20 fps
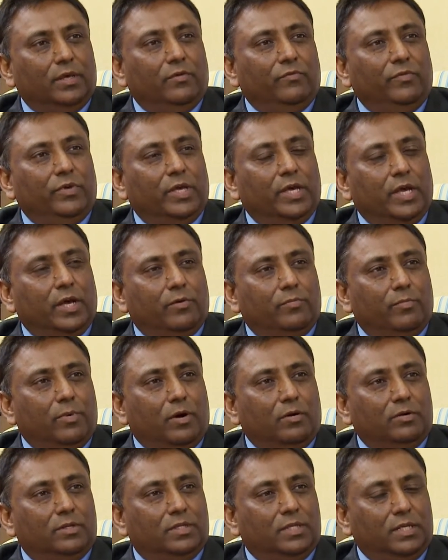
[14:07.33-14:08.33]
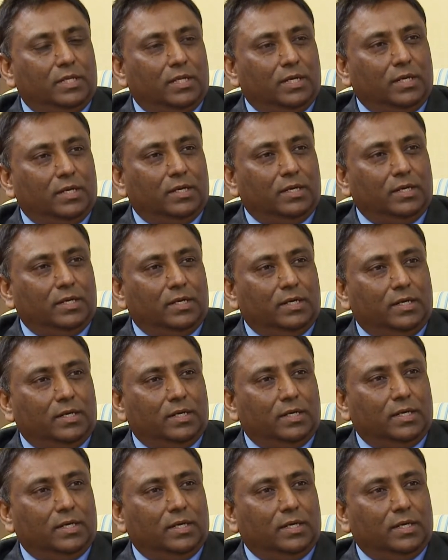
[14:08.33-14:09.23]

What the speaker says: We have about 300